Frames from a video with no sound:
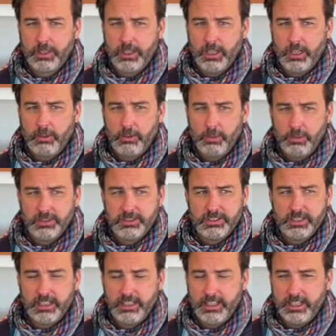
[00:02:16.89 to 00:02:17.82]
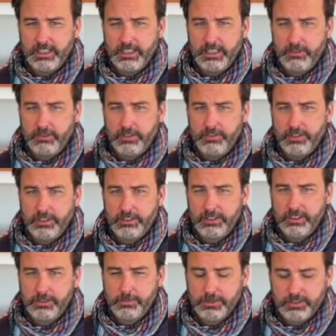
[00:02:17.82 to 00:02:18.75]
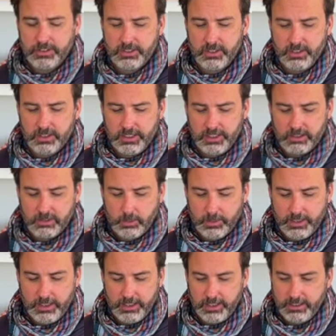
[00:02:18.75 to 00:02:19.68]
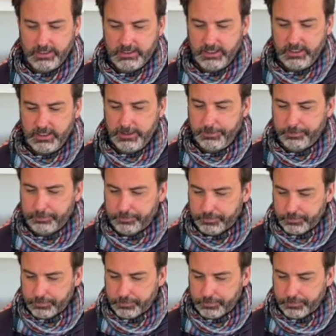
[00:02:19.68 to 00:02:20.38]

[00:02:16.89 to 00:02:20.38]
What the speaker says: We wouldn't say that in every vintage, but certainly in 2019,